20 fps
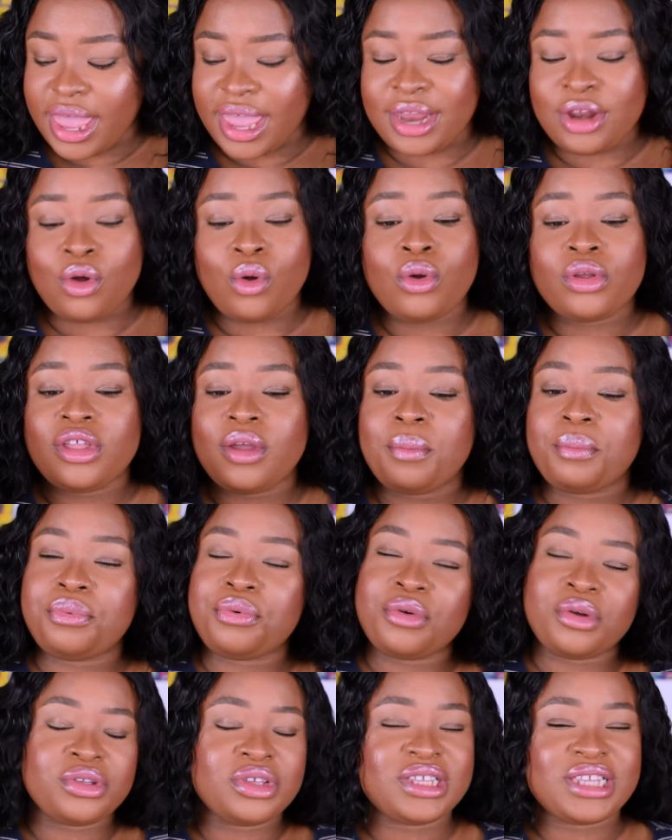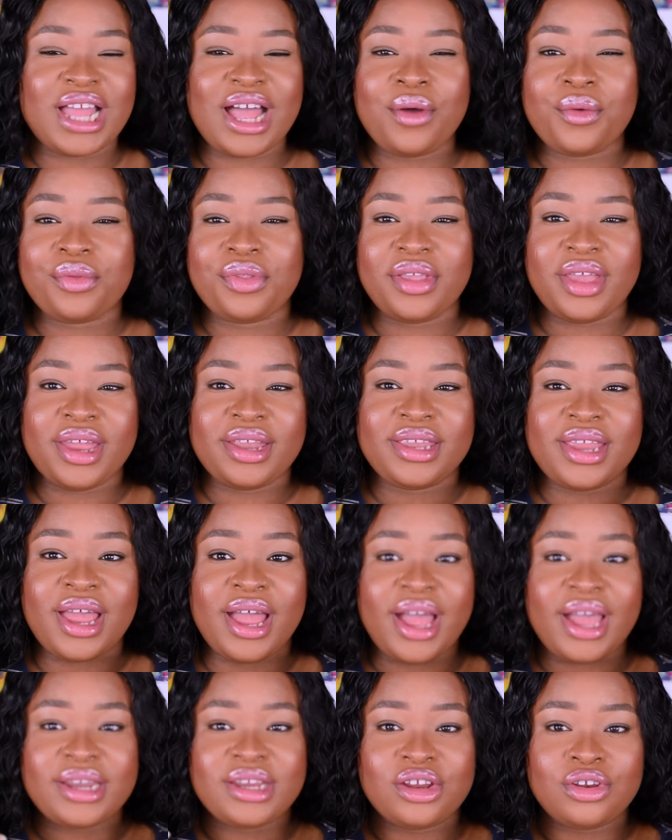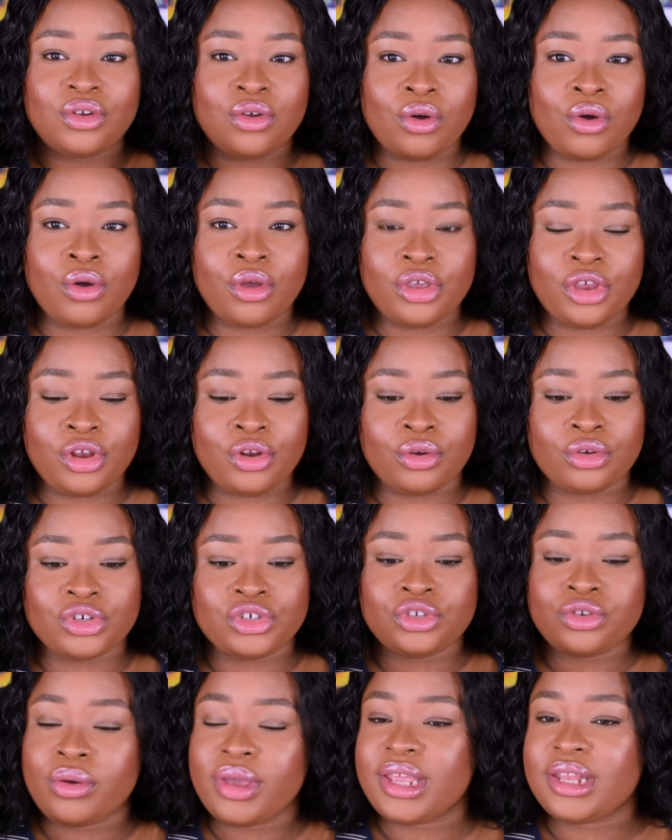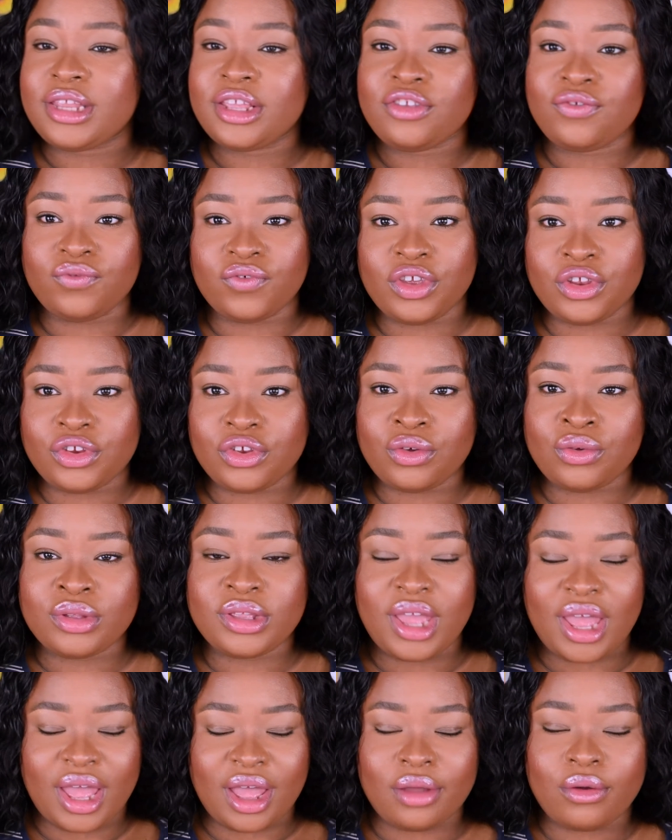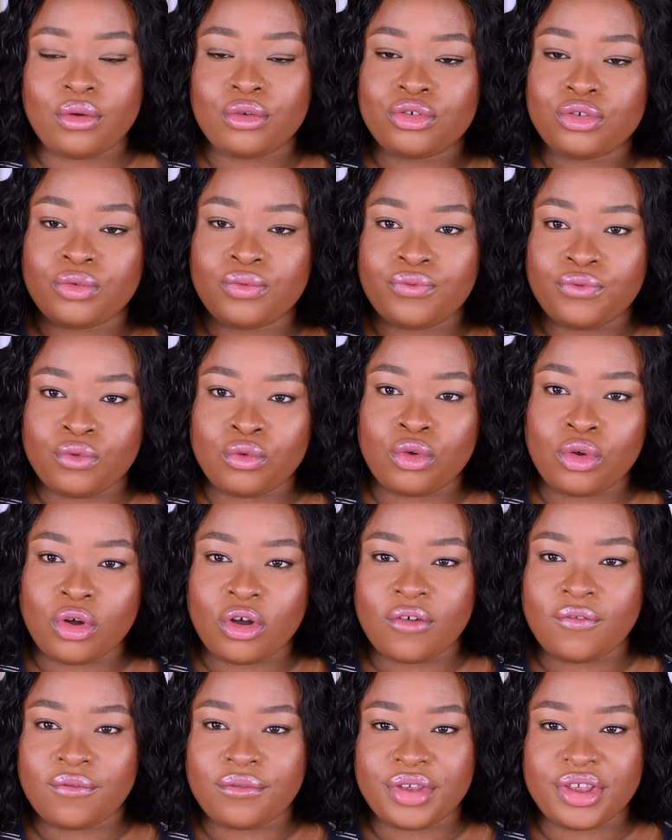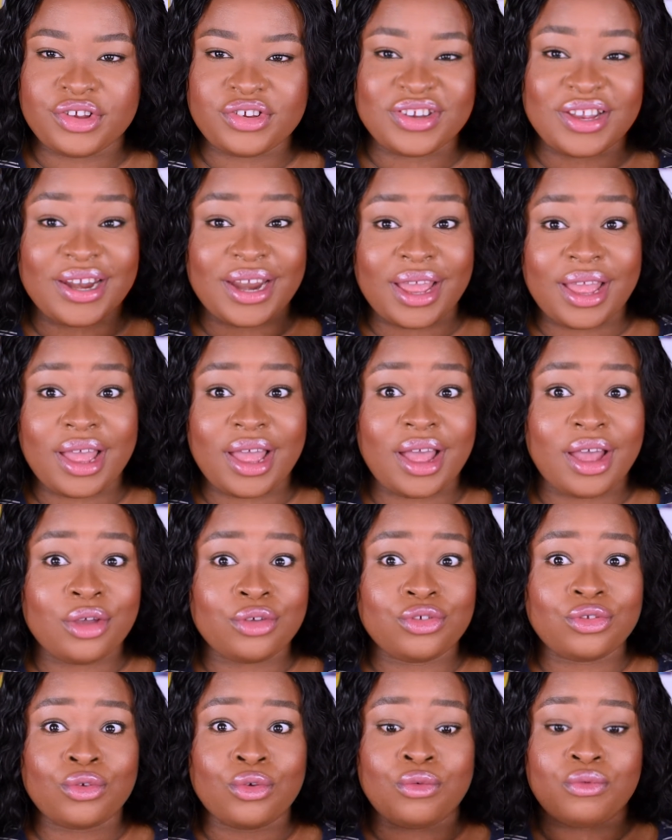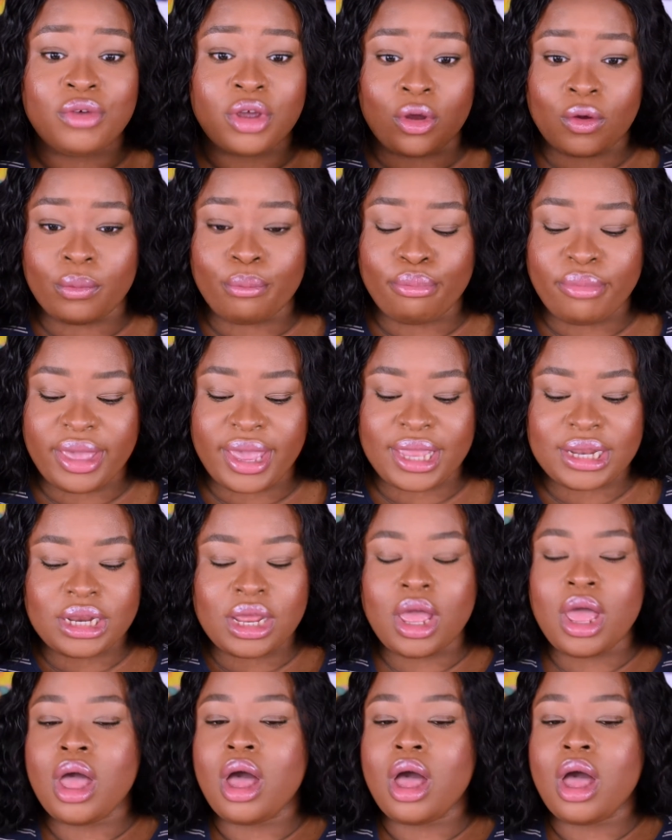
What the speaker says: And all the products out there that I did not, you know, show in this video that are also full coverage and I also recommend